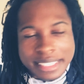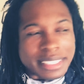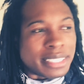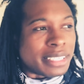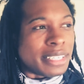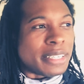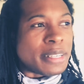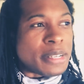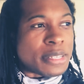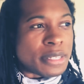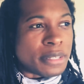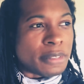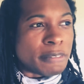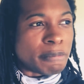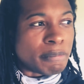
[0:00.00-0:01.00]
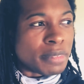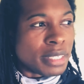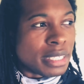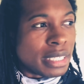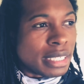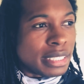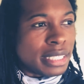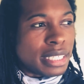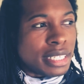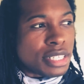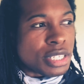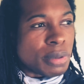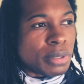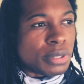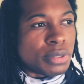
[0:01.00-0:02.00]
Okay, so yeah, there's
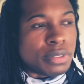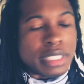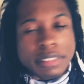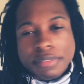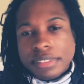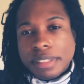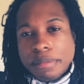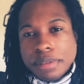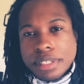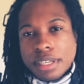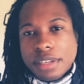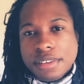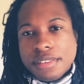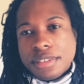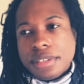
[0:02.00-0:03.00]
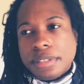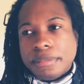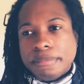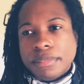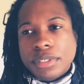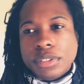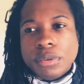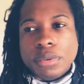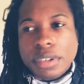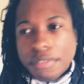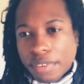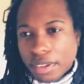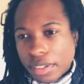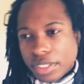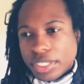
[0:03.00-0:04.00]
someone who think for themselves, who don't want to
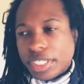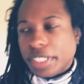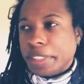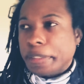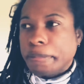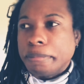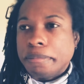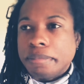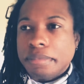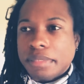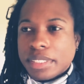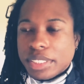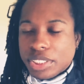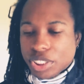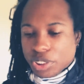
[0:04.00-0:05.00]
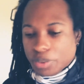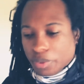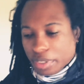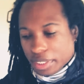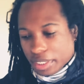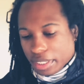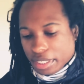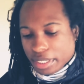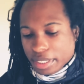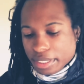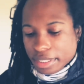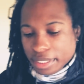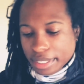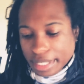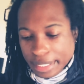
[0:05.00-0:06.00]
follow the herd, just want to